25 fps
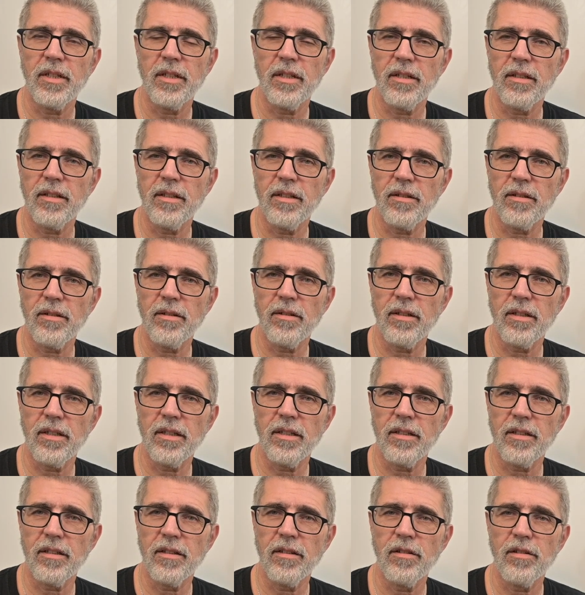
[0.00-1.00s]

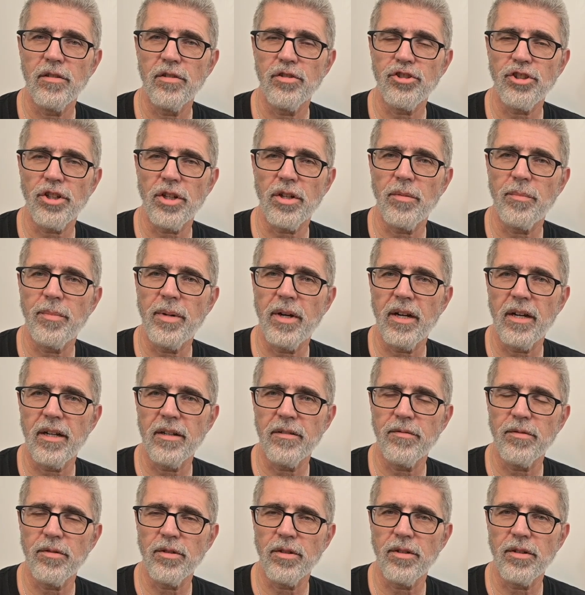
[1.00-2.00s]
little shuttle pod
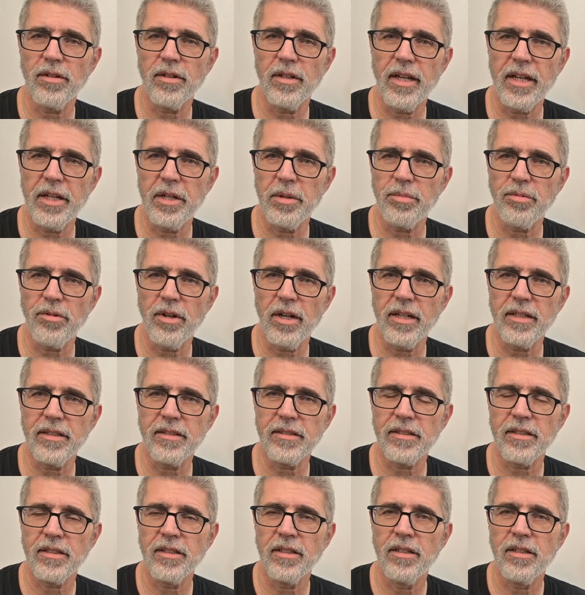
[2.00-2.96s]
for Enterprise.